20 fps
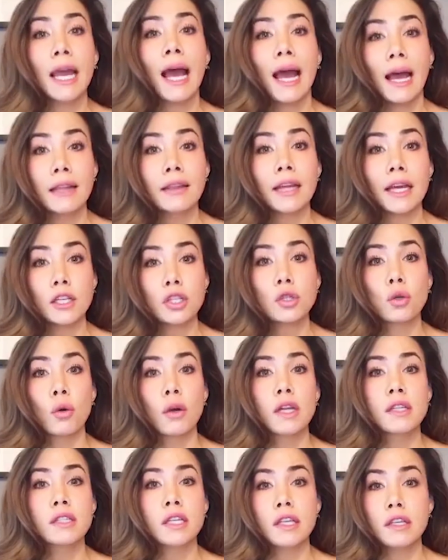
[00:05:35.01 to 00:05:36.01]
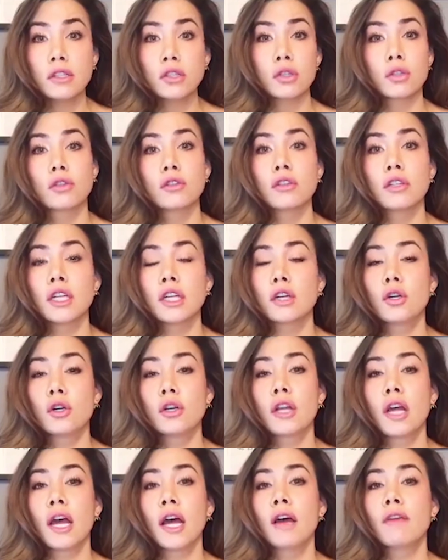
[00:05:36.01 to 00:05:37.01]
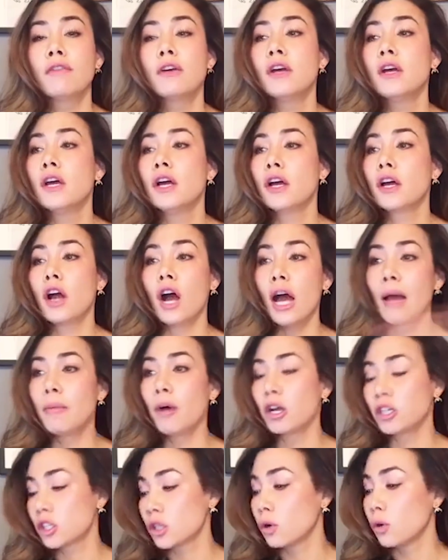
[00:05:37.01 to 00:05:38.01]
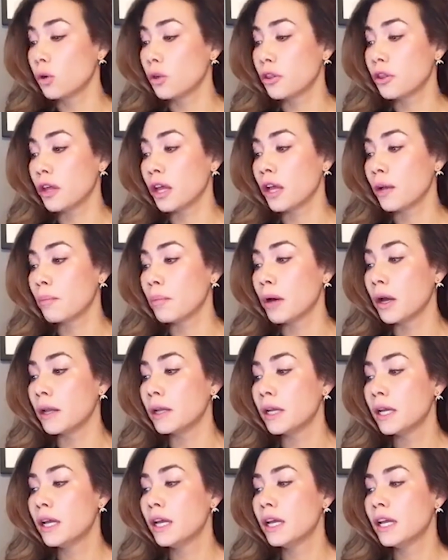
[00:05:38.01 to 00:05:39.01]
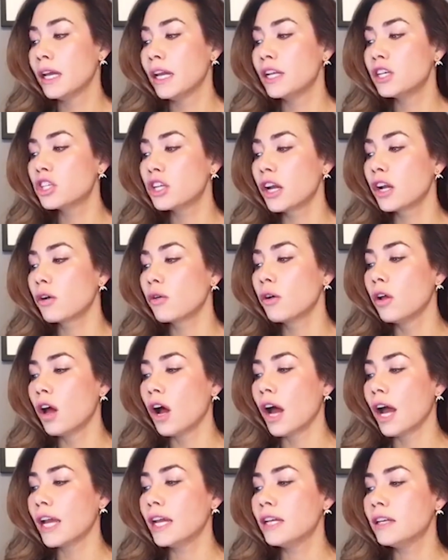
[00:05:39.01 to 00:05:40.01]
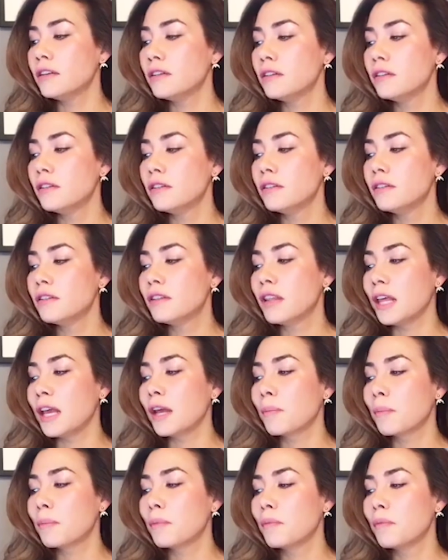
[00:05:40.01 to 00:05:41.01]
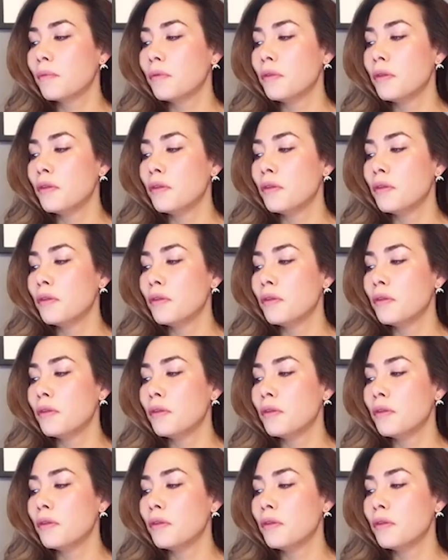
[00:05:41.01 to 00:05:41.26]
He had that choice. He certainly could have kiboshed the whole thing, but in general, I think